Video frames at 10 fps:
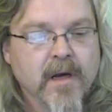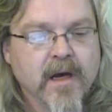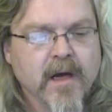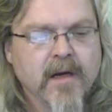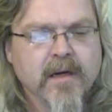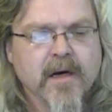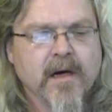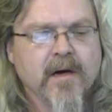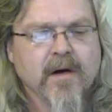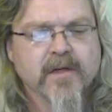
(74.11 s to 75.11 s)
and
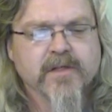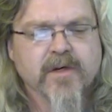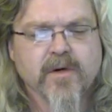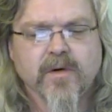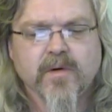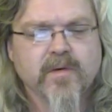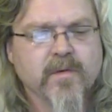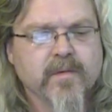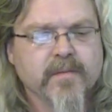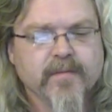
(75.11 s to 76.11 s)
uh, also...
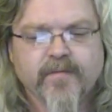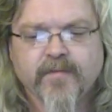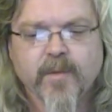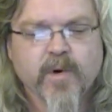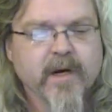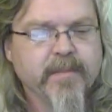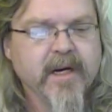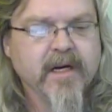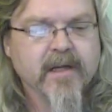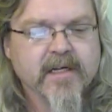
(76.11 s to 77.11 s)
From
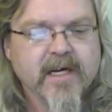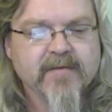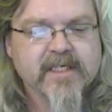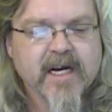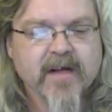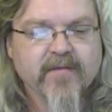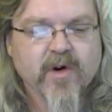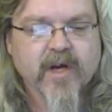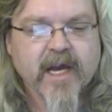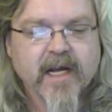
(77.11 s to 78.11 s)
Wikipedia, the devastating
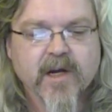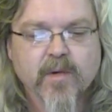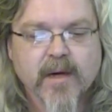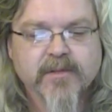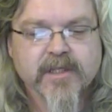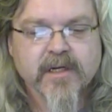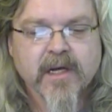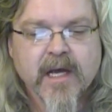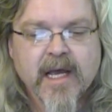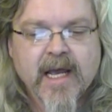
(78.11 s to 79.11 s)
volcanic eruption
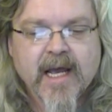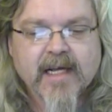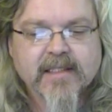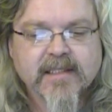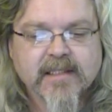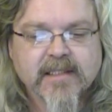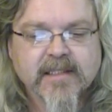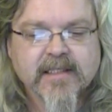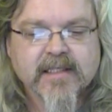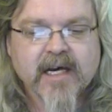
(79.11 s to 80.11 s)
at
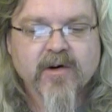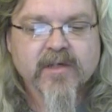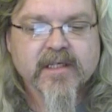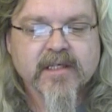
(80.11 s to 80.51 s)
Sanor